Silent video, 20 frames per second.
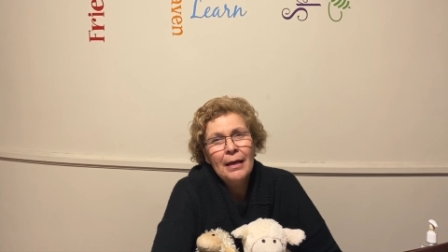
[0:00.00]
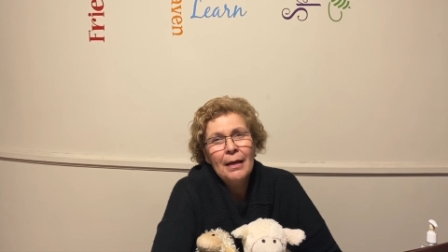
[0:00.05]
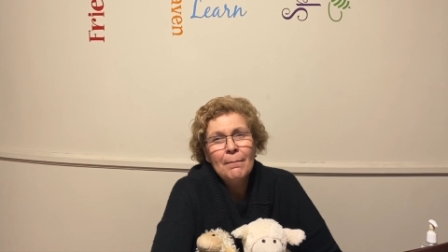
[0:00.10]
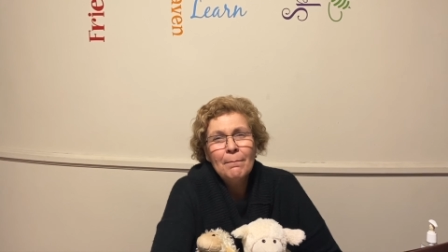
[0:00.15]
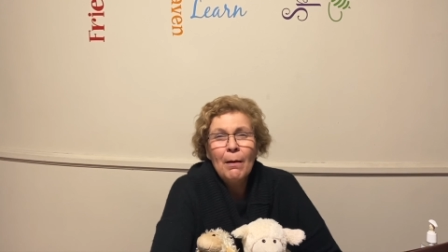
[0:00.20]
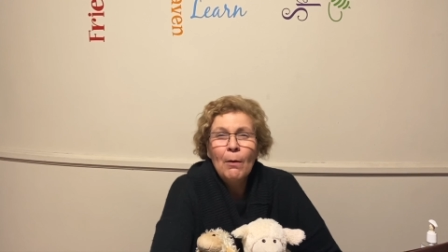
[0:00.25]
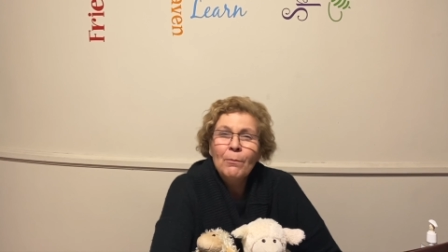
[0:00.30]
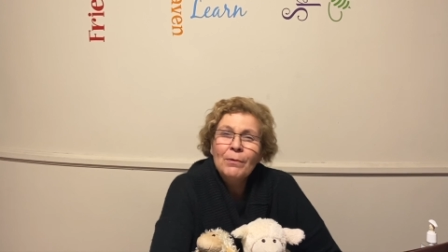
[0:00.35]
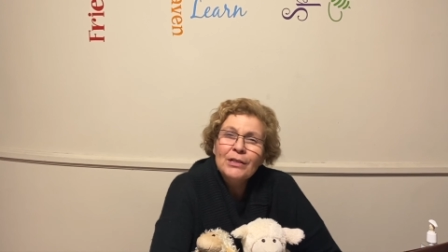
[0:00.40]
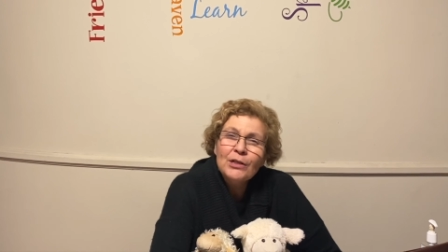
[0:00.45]

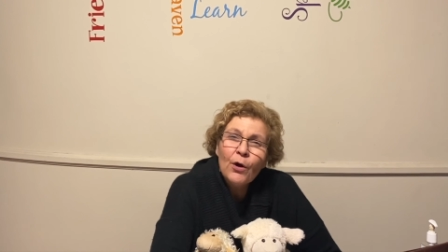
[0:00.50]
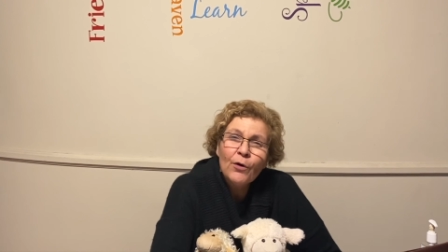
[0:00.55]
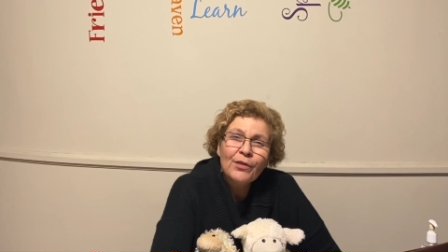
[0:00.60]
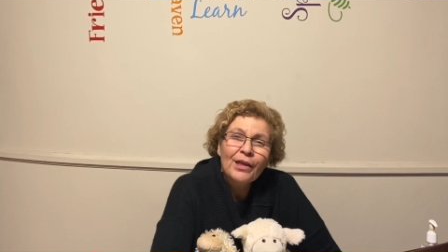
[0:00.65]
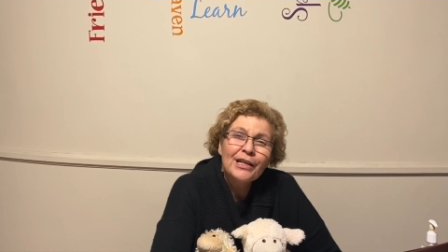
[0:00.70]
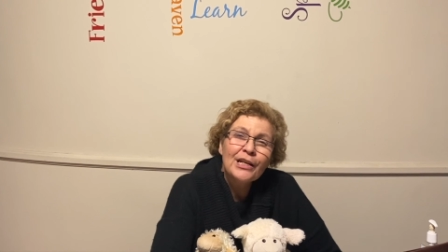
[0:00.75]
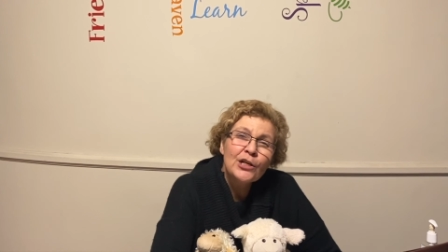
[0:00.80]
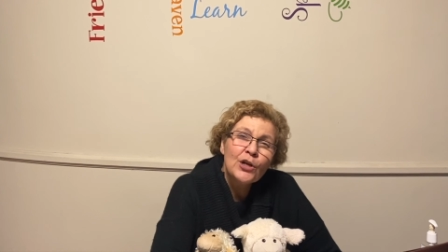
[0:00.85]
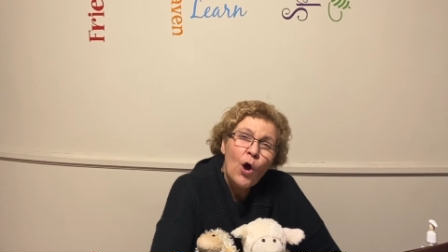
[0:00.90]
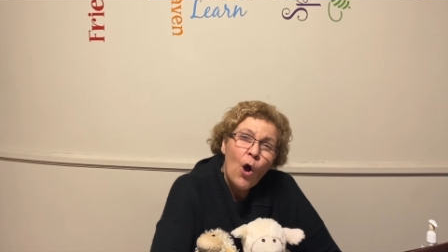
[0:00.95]
But we know
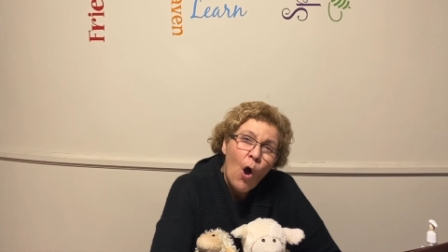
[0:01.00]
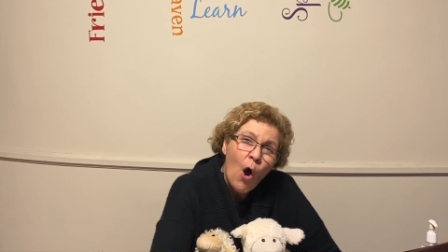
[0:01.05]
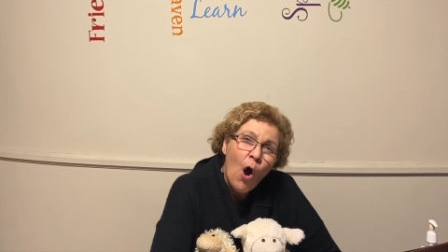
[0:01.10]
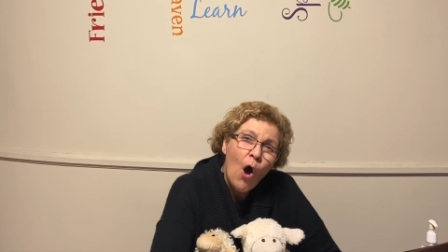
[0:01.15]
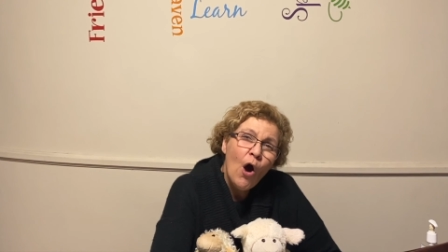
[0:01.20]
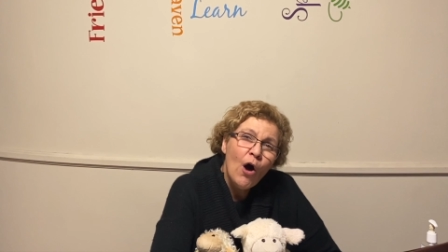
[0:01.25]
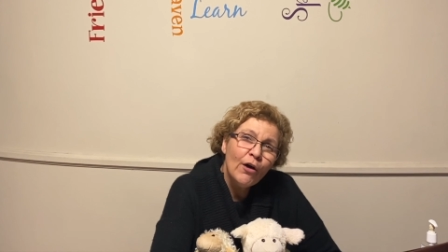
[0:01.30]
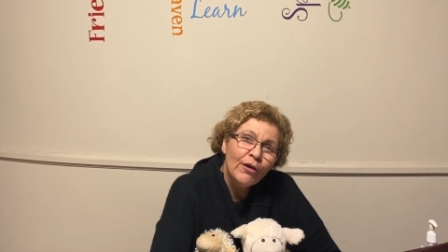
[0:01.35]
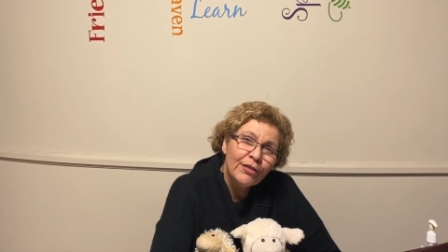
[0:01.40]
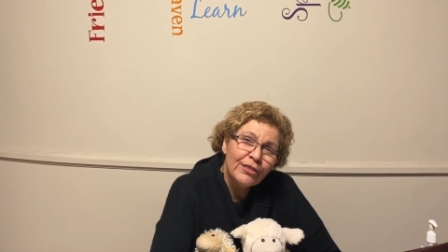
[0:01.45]
that in
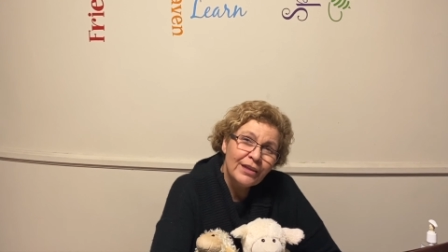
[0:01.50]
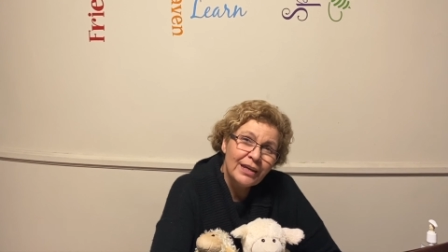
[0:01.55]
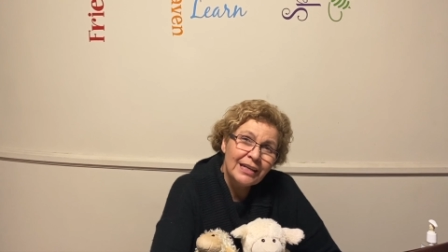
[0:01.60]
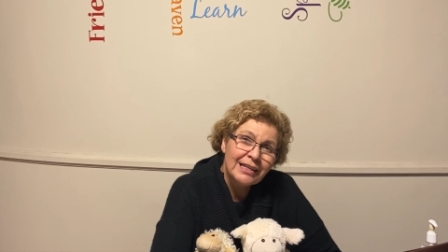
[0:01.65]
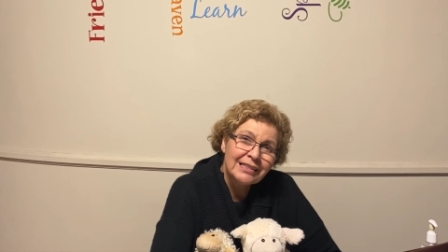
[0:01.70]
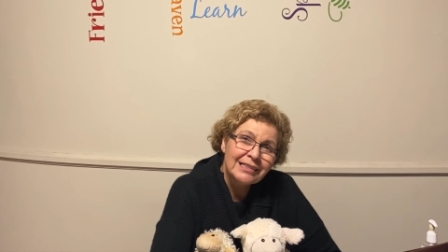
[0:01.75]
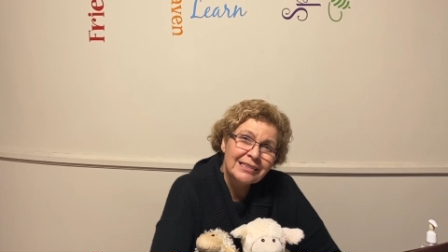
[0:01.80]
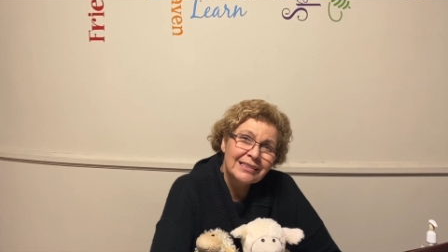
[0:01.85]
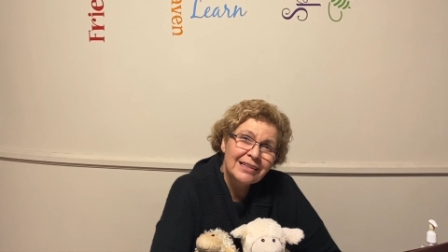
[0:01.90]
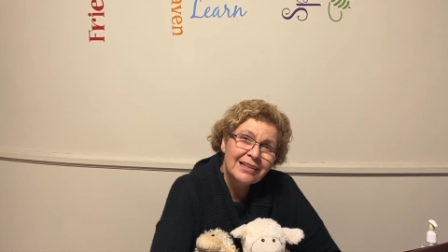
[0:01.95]
all
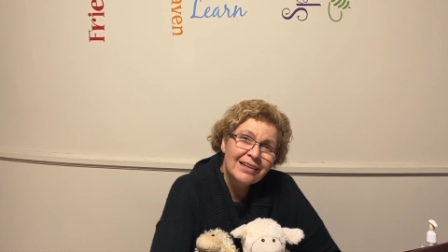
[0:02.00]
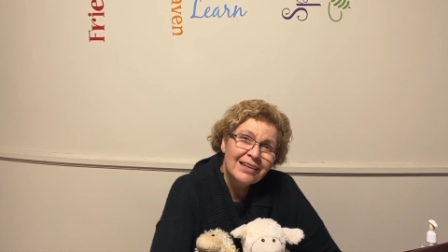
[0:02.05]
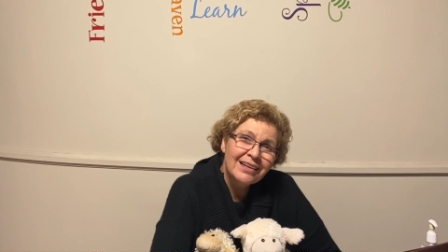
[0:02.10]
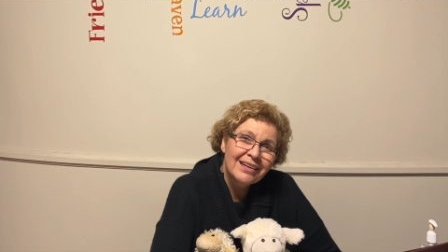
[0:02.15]
things,